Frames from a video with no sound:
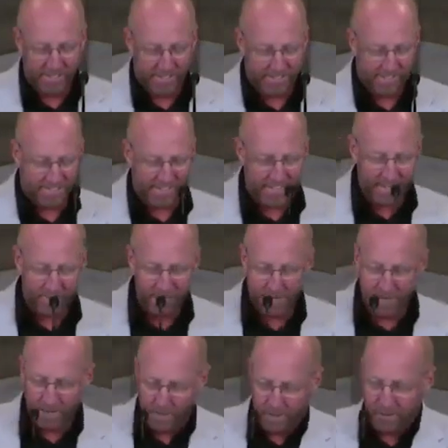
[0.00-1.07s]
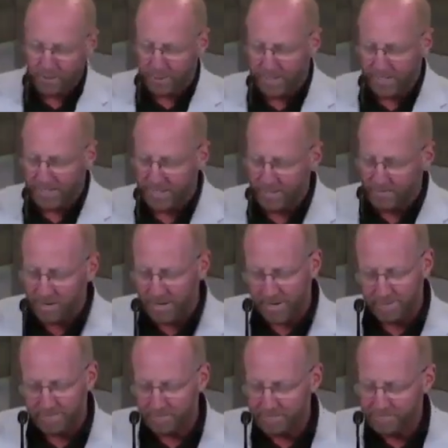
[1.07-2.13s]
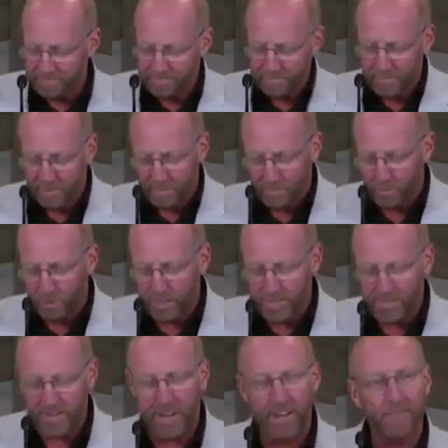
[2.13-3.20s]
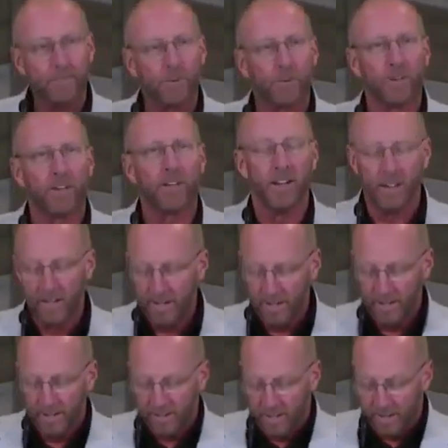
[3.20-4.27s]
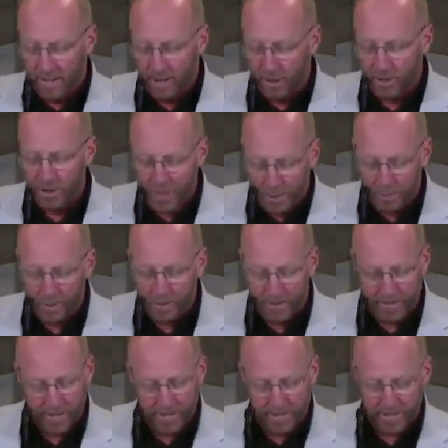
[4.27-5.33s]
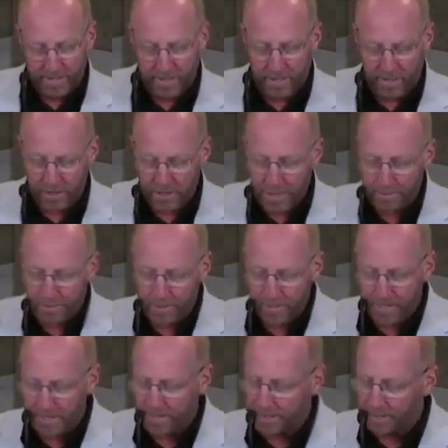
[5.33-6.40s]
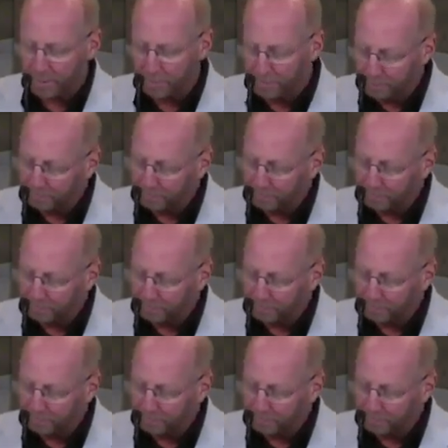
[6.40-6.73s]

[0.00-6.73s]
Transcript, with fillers: Jesus led me all the way. Amen. Praise God for our shepherd, our shepherd king.